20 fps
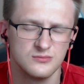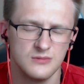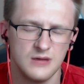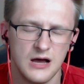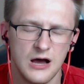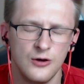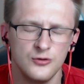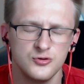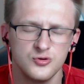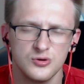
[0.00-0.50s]

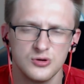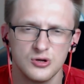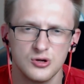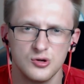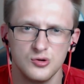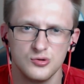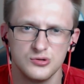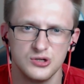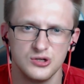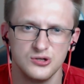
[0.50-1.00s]

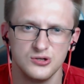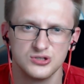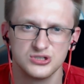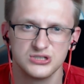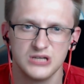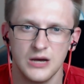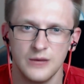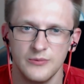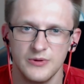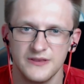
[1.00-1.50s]
auto-include in your
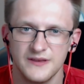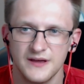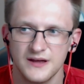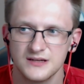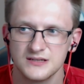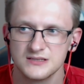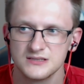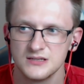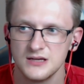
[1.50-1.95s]
Shaman decks.